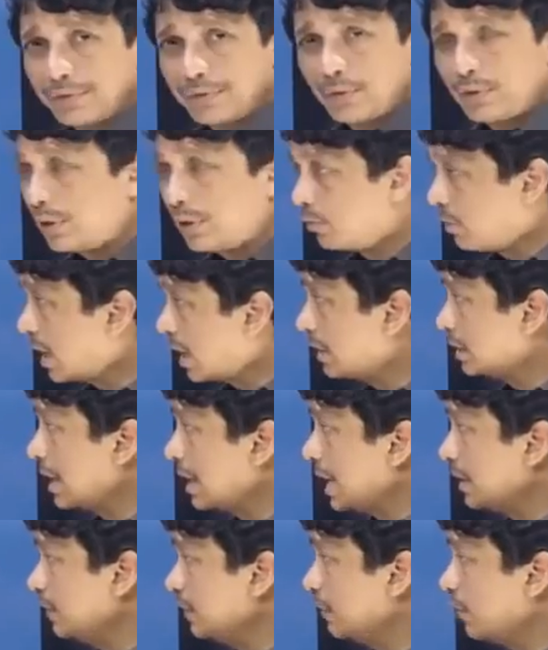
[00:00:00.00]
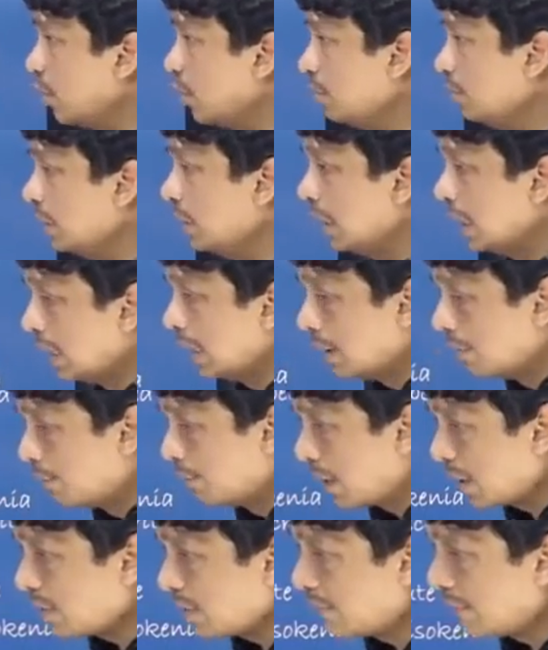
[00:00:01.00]
You can write in either form,
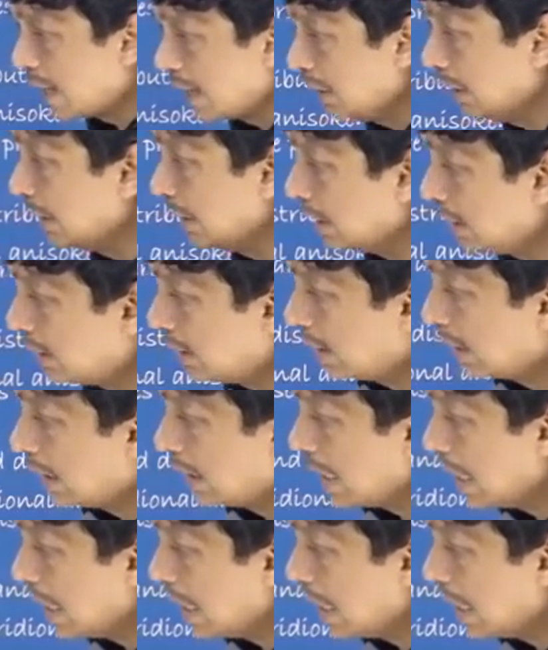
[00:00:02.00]
but finally